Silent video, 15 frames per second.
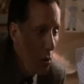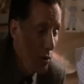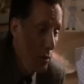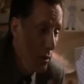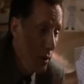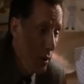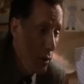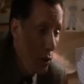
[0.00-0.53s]

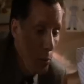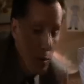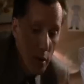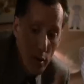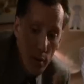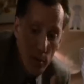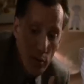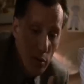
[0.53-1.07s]
Sweetheart, nobody
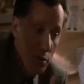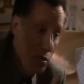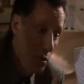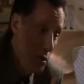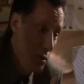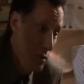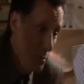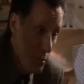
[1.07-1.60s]
jumps 2
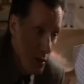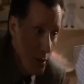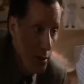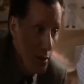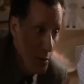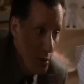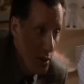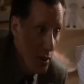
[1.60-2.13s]
stories
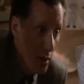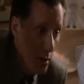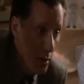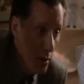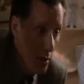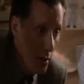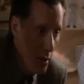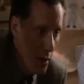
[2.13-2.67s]
repeatedly without
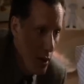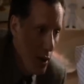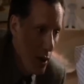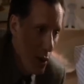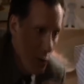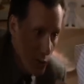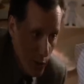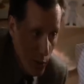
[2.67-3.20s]
getting hurt.
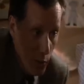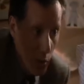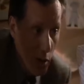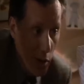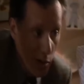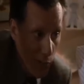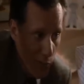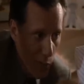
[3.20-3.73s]
So
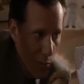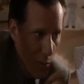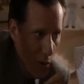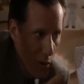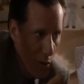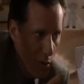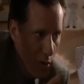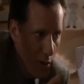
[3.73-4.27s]
I formed
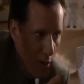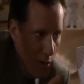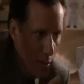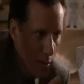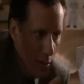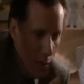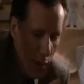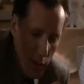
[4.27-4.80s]
my own
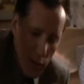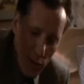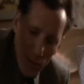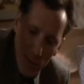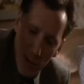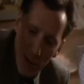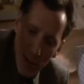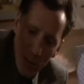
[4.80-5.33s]
thesis.
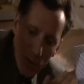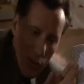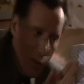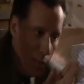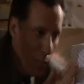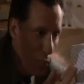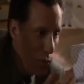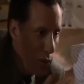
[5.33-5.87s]
This guy was
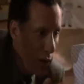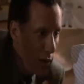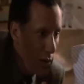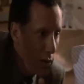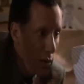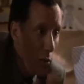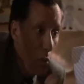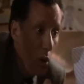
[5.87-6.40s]
just
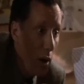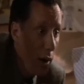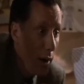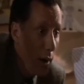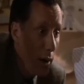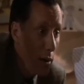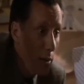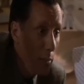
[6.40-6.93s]
brazenly
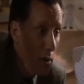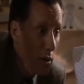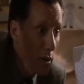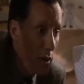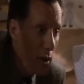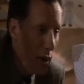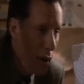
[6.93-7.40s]
walking out of the building.